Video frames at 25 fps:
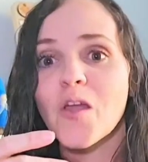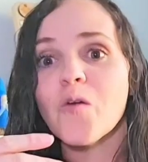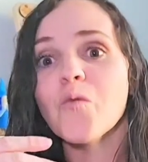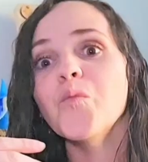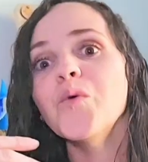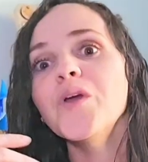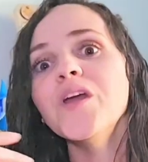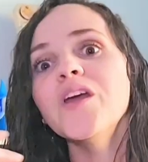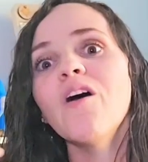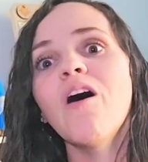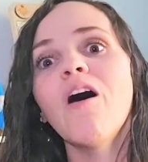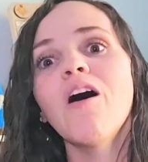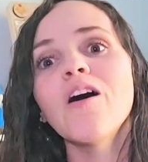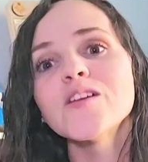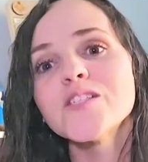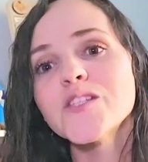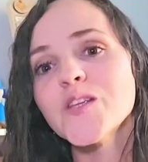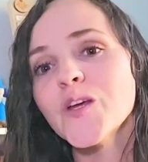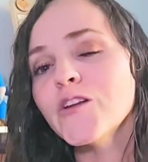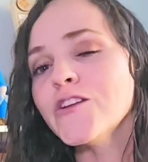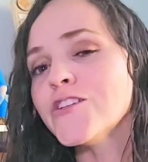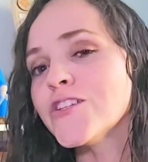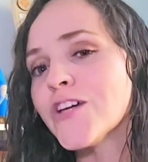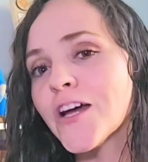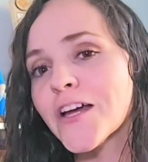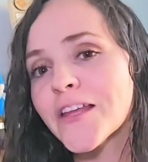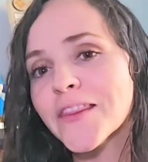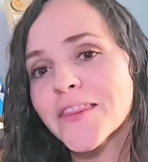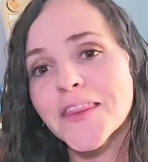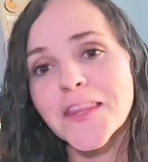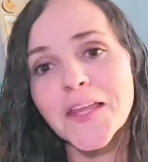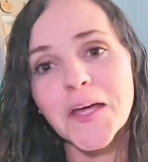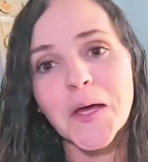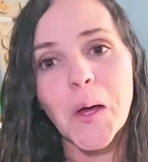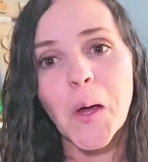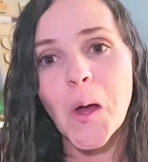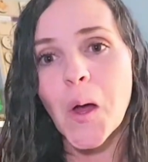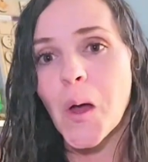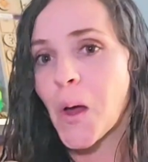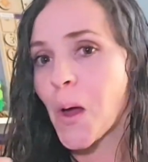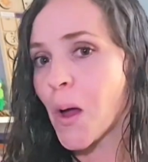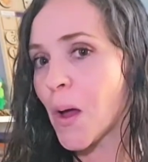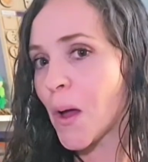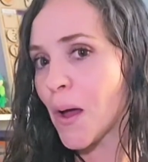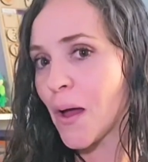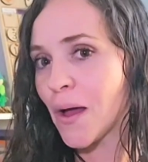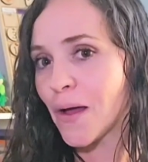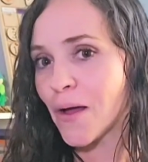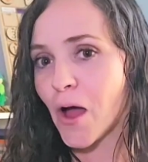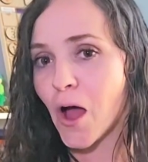We also took the
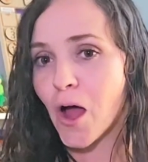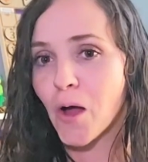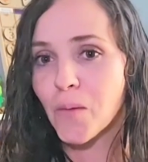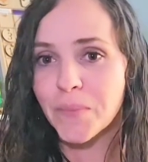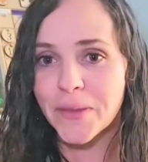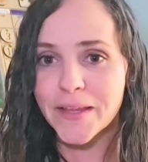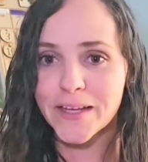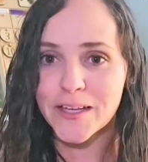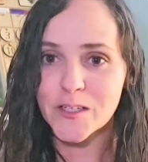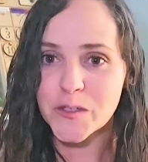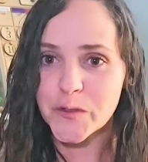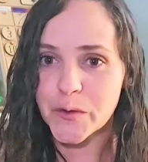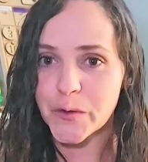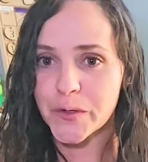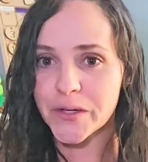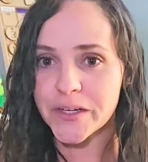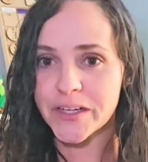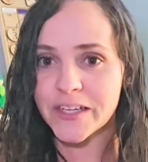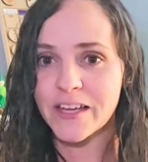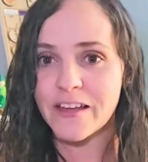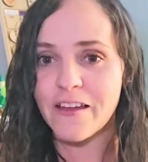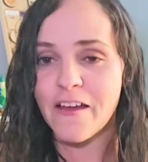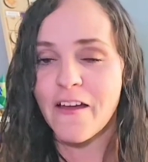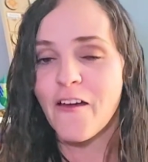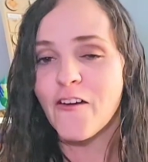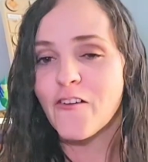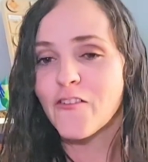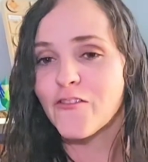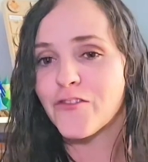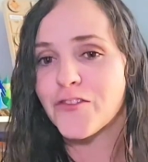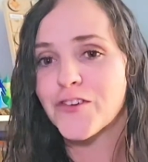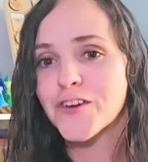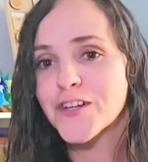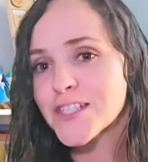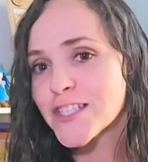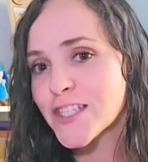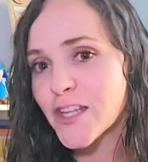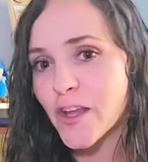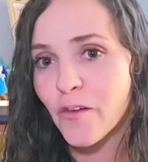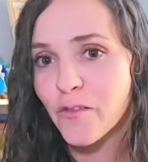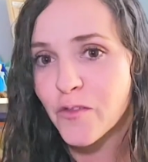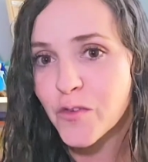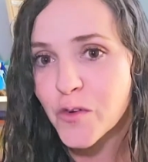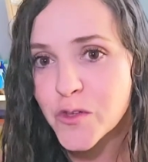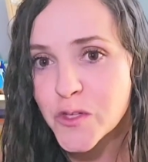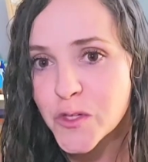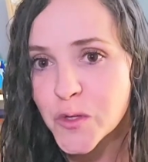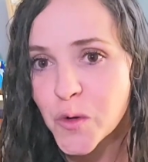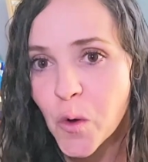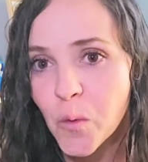obligatory first day
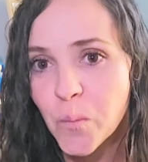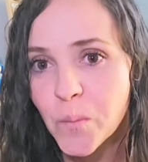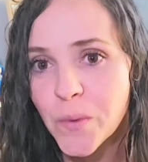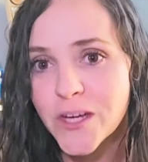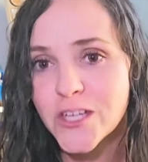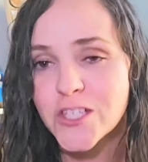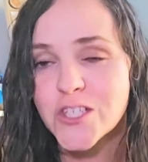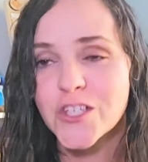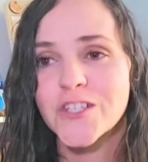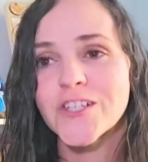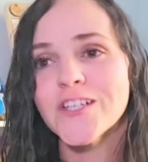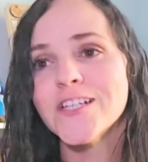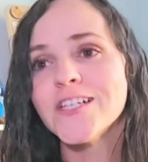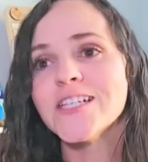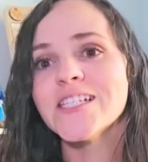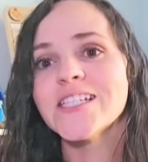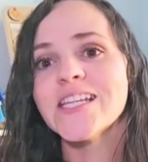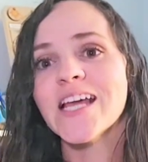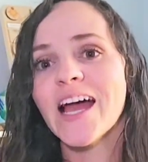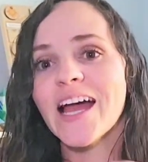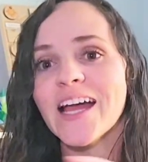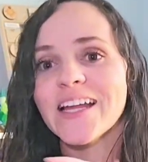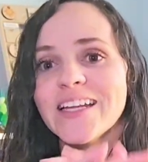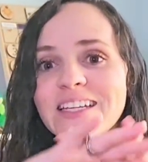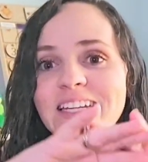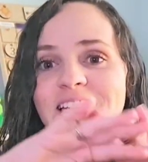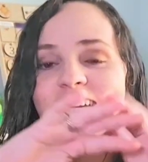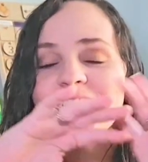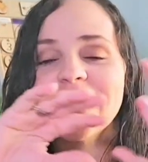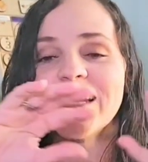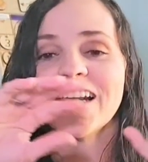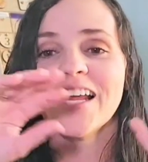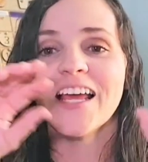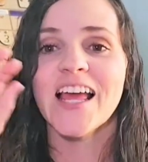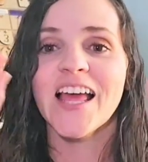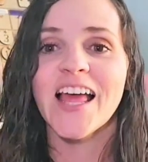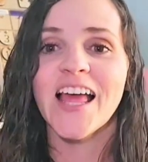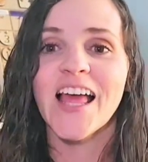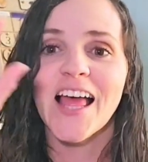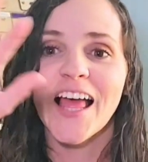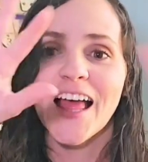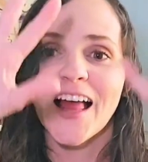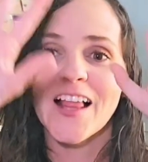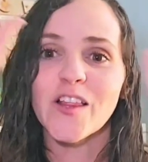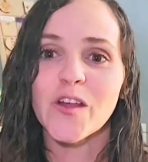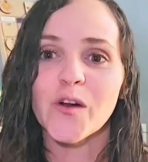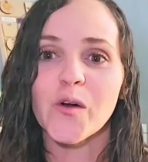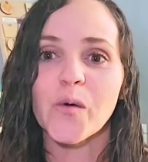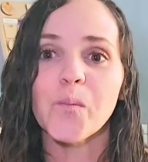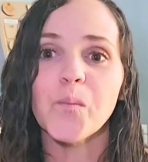of school pictures. I did
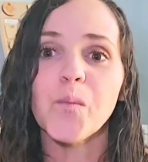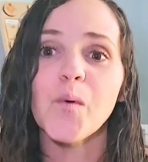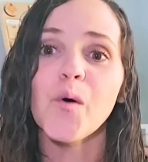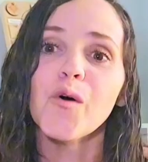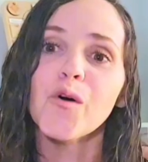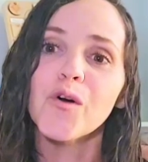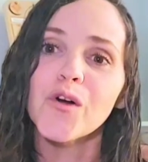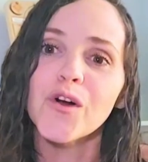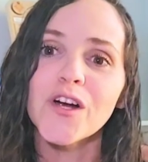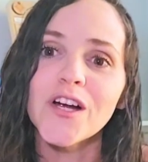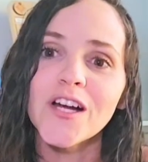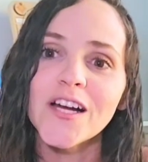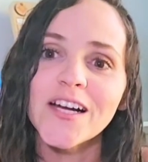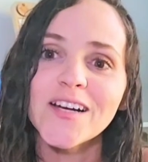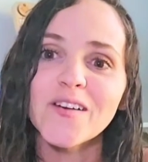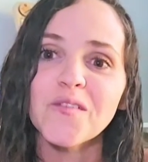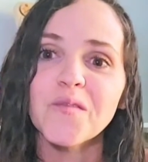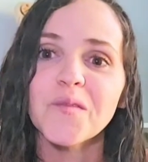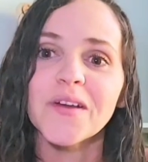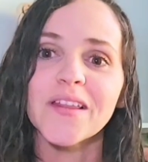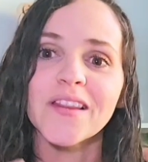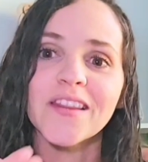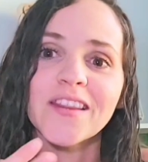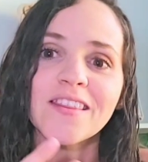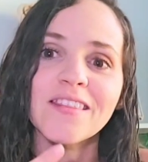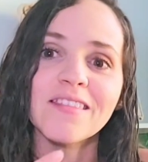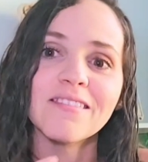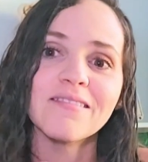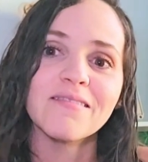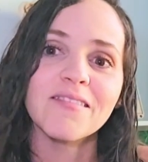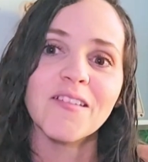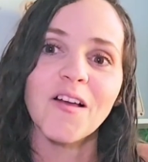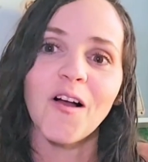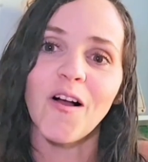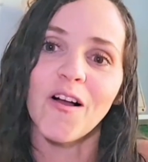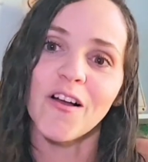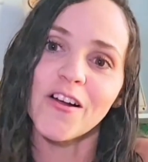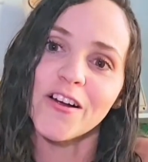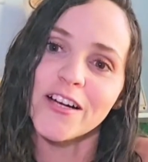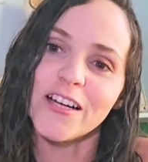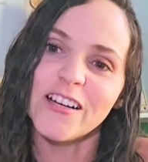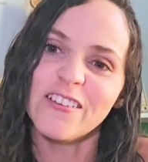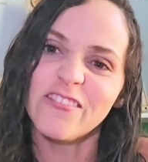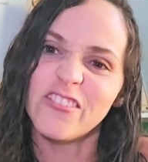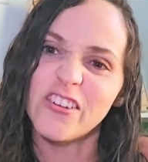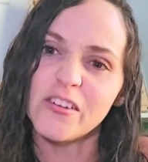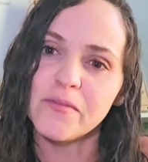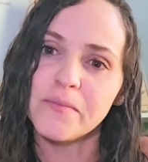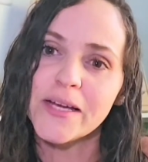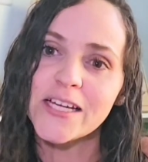a little board with all her
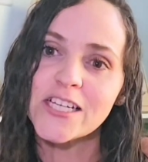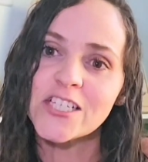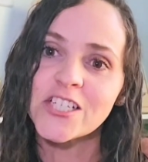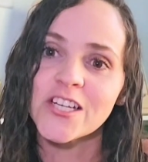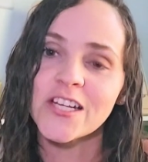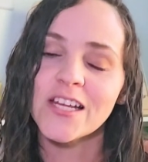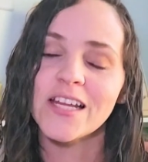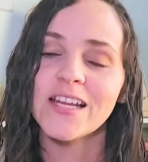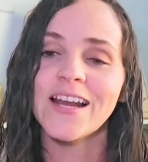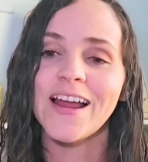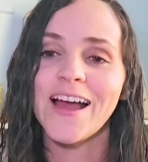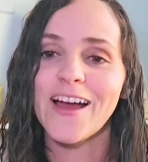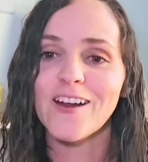information.